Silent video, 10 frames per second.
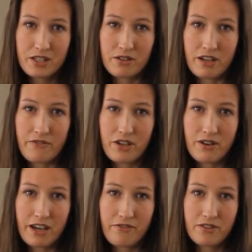So if
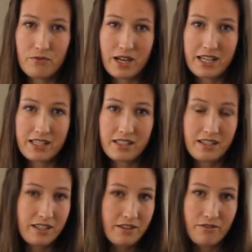you have to rent
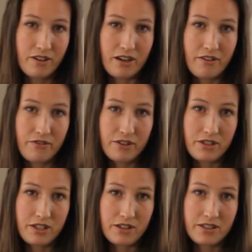for a few
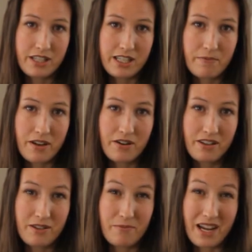years, it's
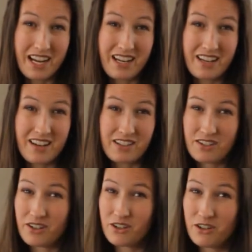better than buying a
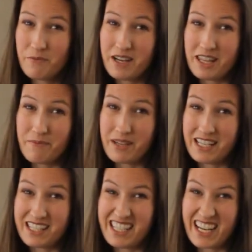starter home and then
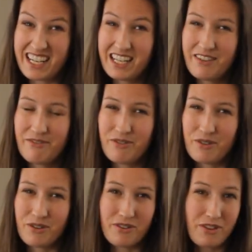being stuck in it
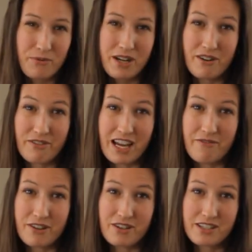for 3 or
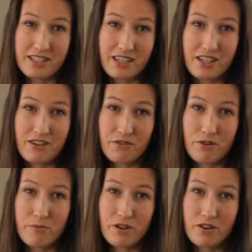5 years until you can
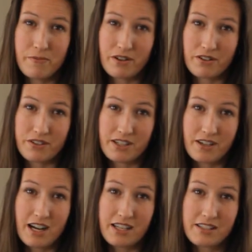recoup your
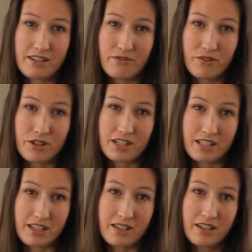closing costs and afford
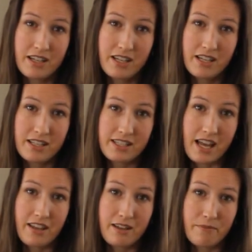to
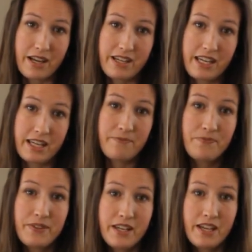sell and buy again.